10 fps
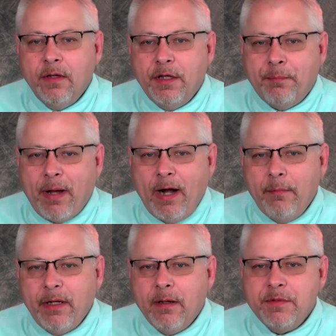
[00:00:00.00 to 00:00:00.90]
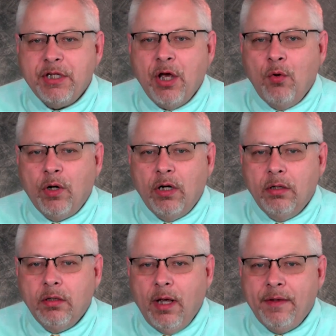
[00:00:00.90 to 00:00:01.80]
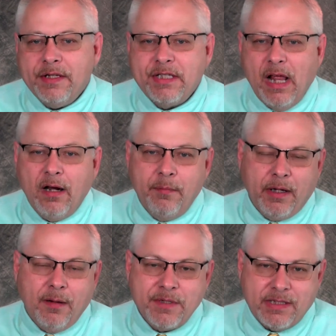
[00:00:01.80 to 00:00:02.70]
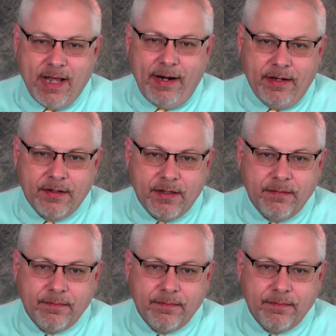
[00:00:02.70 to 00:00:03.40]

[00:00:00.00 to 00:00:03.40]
The buyer becomes the owner and the seller becomes a tenant.